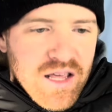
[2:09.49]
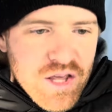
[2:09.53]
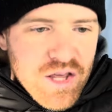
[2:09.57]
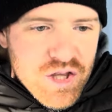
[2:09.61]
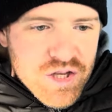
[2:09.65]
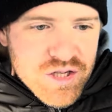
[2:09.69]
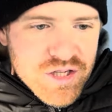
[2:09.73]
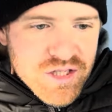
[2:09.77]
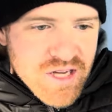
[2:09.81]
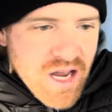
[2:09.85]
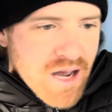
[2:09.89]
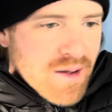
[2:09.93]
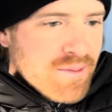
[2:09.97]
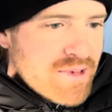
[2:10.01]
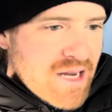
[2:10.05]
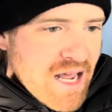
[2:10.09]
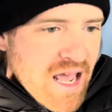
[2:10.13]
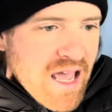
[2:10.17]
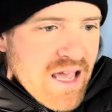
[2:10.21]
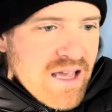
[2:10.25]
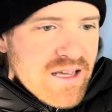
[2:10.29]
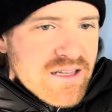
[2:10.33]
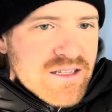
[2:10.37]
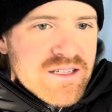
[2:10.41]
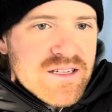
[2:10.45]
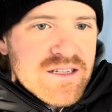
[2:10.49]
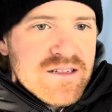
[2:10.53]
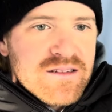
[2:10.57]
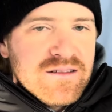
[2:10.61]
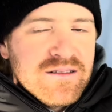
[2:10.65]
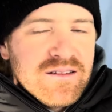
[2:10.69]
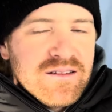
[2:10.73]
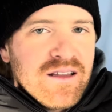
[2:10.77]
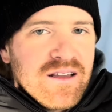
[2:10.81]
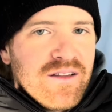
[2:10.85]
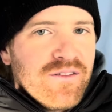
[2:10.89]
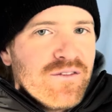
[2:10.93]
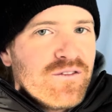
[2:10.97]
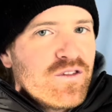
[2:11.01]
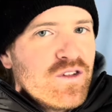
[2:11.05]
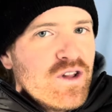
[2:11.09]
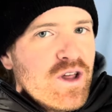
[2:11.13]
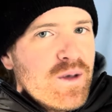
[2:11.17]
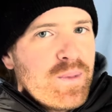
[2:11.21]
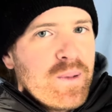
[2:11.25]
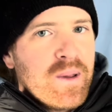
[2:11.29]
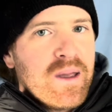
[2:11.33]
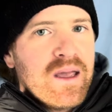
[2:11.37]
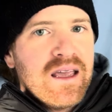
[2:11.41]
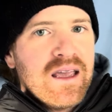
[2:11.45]
Some days
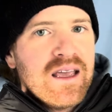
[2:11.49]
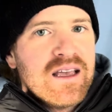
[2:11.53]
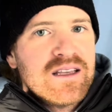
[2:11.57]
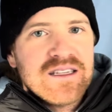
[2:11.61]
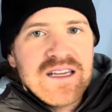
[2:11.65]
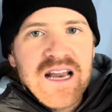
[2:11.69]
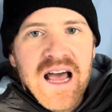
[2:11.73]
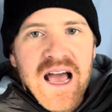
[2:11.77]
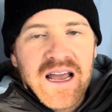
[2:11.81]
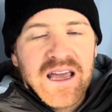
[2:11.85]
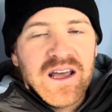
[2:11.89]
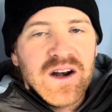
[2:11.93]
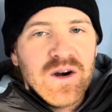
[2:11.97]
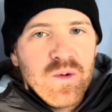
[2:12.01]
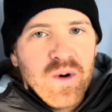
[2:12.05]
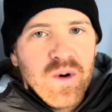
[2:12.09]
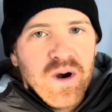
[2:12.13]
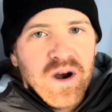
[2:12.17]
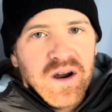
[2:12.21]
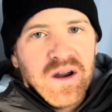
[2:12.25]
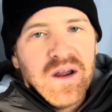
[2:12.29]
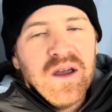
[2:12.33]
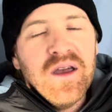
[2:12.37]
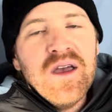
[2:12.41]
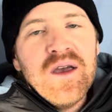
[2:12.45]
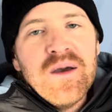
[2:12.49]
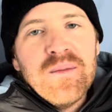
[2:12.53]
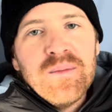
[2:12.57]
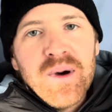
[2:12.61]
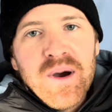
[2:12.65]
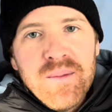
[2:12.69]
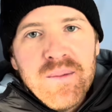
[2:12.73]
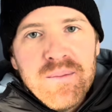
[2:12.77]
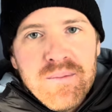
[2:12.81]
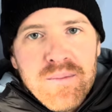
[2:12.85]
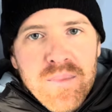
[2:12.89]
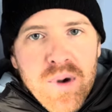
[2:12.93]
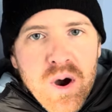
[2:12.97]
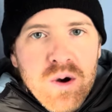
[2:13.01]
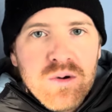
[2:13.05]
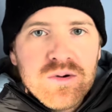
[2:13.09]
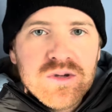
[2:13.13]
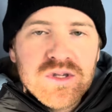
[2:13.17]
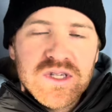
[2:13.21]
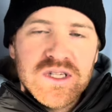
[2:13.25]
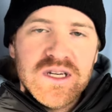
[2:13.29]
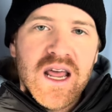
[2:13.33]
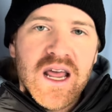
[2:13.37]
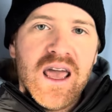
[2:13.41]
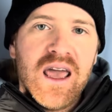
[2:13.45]
flipping is not going to work. But
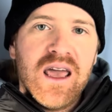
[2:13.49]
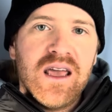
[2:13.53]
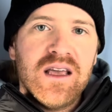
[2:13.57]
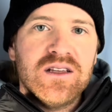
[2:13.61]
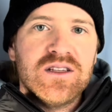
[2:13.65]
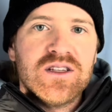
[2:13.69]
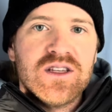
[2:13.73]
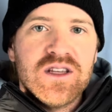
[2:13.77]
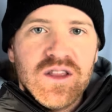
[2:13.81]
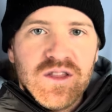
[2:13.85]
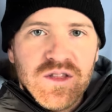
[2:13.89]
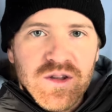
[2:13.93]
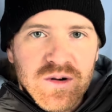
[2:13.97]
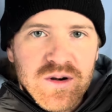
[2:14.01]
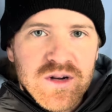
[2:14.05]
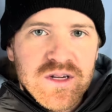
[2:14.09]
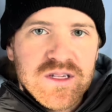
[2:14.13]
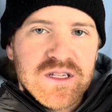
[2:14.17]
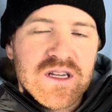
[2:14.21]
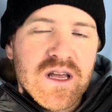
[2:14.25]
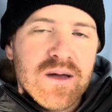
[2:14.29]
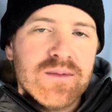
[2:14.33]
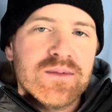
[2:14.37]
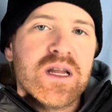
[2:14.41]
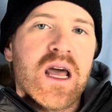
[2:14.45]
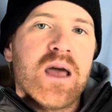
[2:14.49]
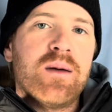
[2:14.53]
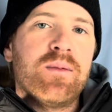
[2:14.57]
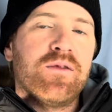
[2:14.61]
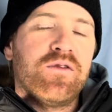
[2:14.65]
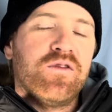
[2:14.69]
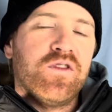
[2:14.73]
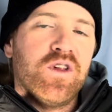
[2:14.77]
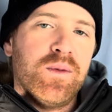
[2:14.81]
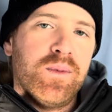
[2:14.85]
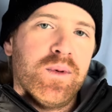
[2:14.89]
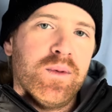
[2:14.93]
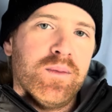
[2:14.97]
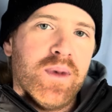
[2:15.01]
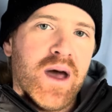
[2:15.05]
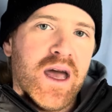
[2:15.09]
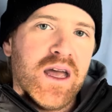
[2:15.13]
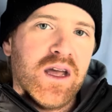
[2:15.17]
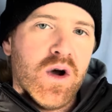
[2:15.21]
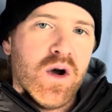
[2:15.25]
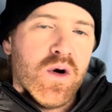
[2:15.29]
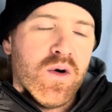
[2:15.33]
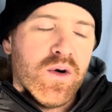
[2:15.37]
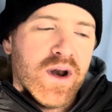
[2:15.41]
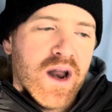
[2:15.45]
most days, there is some type of flip and
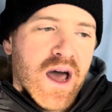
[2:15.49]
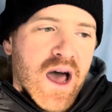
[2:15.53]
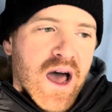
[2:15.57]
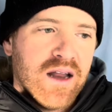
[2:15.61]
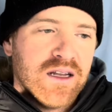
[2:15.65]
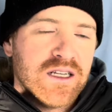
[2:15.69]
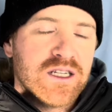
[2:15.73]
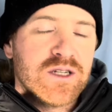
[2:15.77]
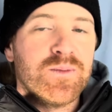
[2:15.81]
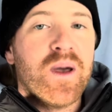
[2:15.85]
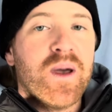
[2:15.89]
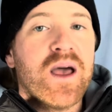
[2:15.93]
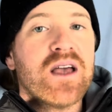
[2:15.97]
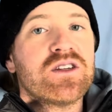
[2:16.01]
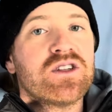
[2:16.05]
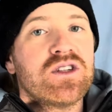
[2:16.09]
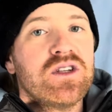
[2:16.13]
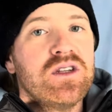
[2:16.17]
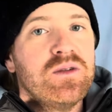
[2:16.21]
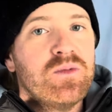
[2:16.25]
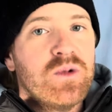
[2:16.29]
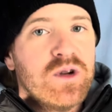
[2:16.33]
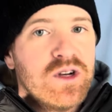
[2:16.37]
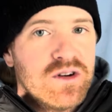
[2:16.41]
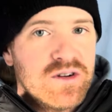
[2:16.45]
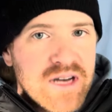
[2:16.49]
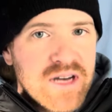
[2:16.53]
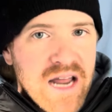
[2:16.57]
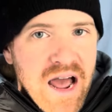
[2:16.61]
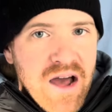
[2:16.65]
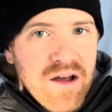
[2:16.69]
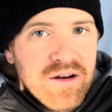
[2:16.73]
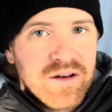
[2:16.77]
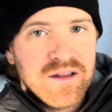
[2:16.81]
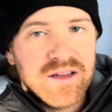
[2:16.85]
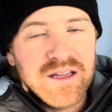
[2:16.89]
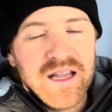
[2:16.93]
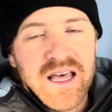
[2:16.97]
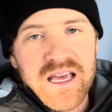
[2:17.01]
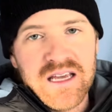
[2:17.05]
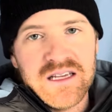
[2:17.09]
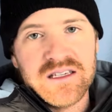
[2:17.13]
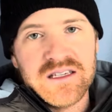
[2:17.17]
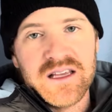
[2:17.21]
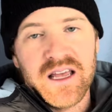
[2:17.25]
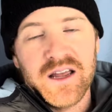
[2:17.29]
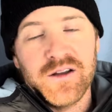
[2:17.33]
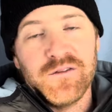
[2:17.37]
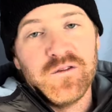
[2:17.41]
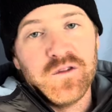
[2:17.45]
bite going on, especially when you're down in
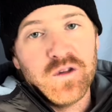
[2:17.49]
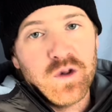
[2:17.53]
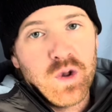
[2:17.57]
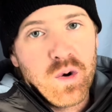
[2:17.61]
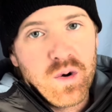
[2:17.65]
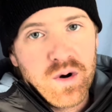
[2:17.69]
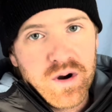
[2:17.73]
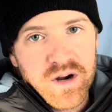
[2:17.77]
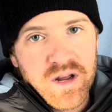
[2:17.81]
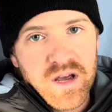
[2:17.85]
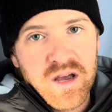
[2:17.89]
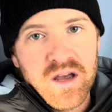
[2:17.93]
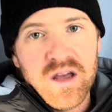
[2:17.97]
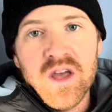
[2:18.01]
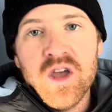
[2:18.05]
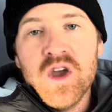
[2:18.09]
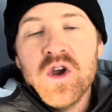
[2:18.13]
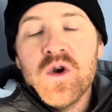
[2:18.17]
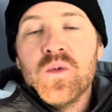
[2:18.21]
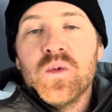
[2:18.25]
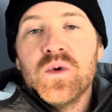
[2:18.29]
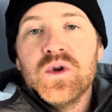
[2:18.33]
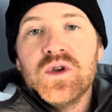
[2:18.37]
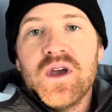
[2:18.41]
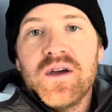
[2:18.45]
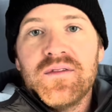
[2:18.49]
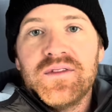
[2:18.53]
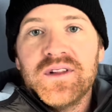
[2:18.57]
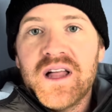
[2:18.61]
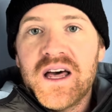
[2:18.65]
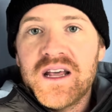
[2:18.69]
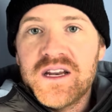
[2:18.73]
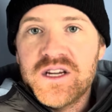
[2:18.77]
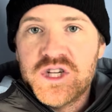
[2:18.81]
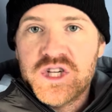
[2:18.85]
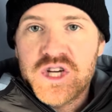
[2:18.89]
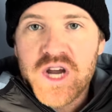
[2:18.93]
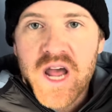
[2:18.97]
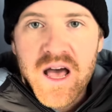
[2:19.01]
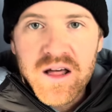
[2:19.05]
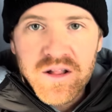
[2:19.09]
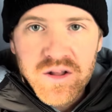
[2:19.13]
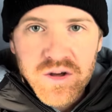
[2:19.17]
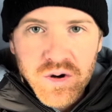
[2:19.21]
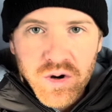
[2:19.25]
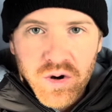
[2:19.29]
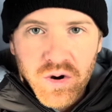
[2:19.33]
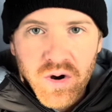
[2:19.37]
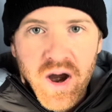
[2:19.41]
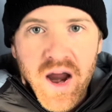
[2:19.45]
lakes like Florida, where you have a lot of
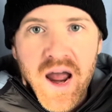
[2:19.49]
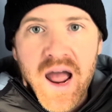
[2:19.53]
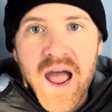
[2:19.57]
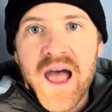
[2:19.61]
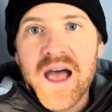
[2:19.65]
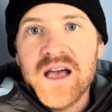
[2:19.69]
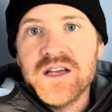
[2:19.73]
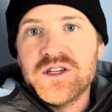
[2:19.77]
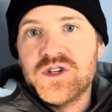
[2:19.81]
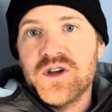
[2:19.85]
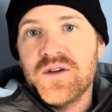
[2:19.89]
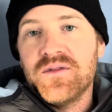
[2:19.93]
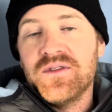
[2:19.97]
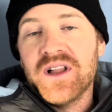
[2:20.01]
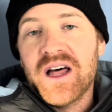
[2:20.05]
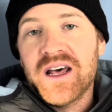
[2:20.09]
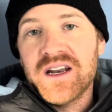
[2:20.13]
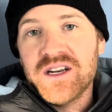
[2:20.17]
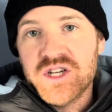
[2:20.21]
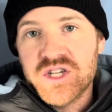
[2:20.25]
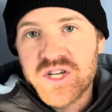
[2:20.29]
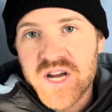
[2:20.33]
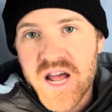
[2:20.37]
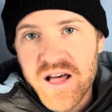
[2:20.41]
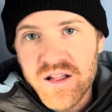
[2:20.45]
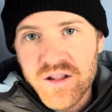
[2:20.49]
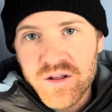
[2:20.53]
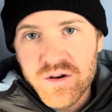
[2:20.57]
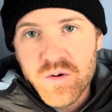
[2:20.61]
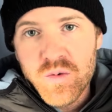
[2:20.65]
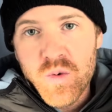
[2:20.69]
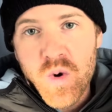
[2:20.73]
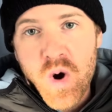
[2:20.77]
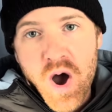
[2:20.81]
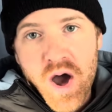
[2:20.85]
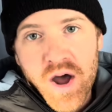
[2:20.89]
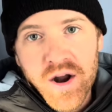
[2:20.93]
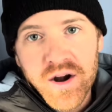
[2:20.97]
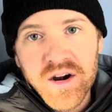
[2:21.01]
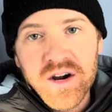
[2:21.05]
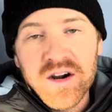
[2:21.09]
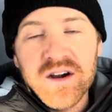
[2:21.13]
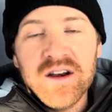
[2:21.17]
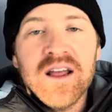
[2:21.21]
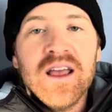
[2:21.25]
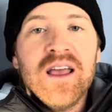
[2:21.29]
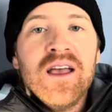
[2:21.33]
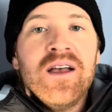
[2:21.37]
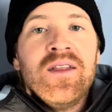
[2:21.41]
shallow grass, you have a lot of shallow water.